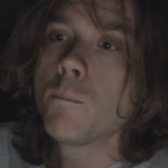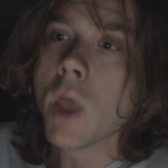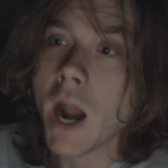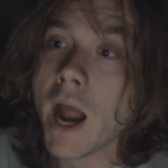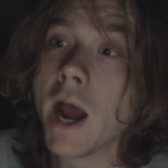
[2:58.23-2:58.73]

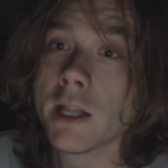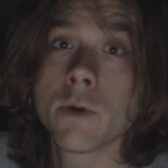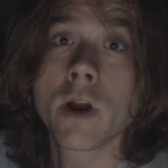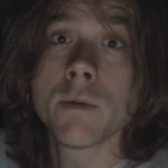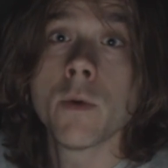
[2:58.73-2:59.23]
And I
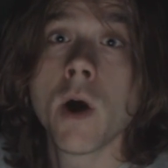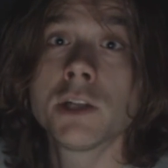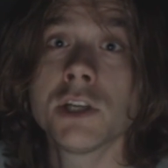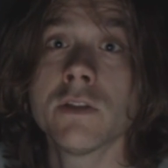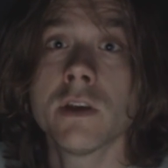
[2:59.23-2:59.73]
highly recommend
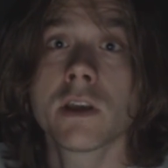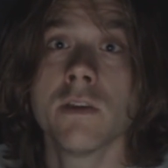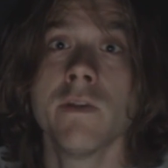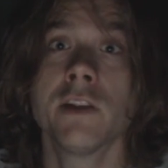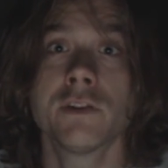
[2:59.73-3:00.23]
watching the
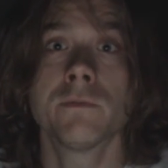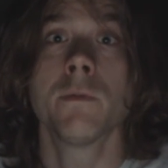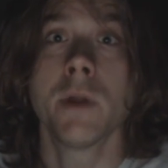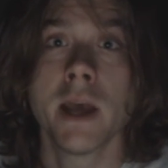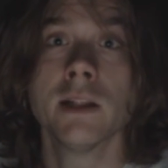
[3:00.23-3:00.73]
convention
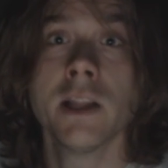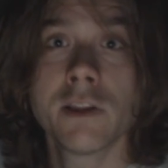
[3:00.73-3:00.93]
from night and